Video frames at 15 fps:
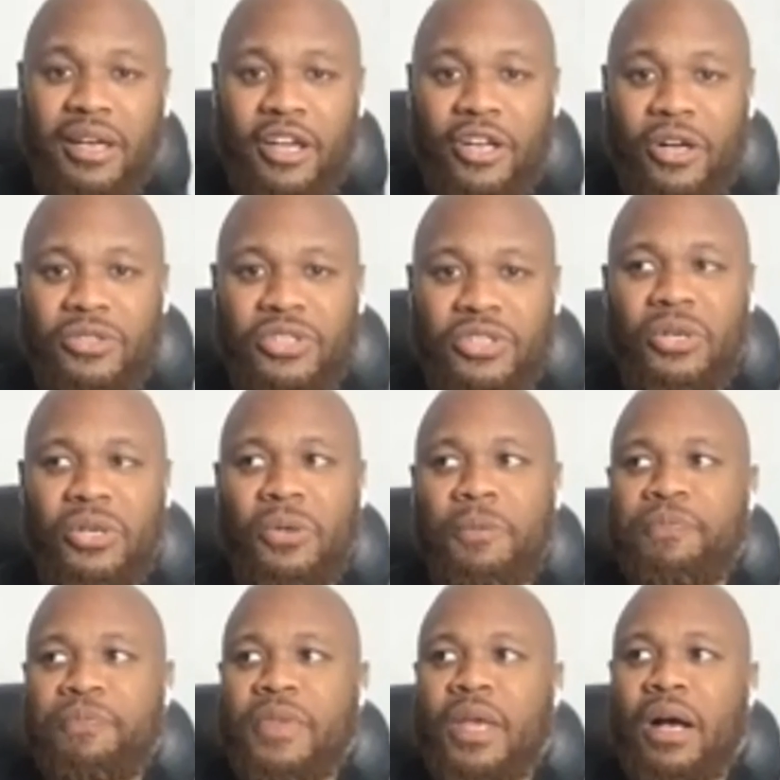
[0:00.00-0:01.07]
so
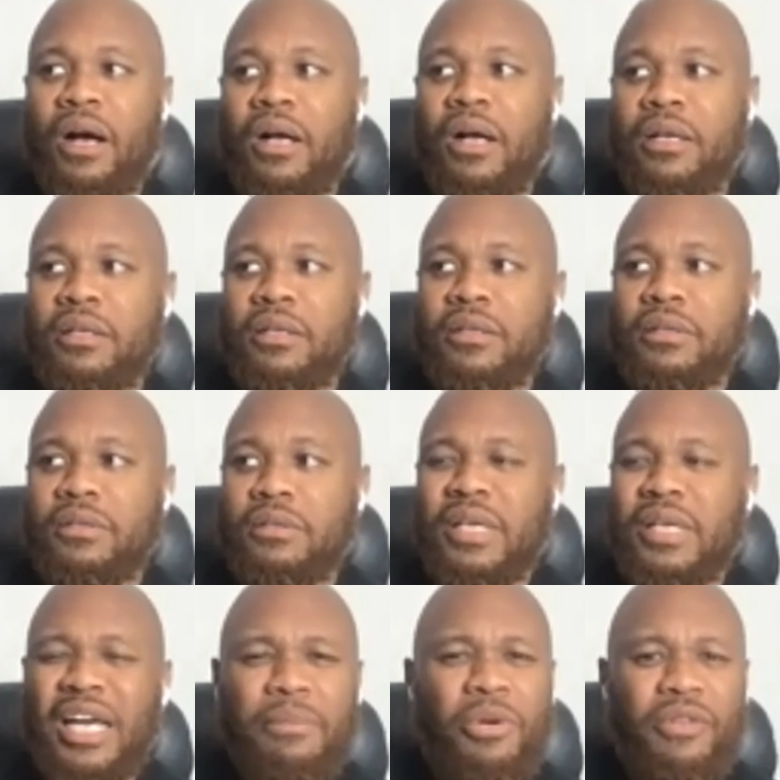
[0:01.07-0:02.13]
you got to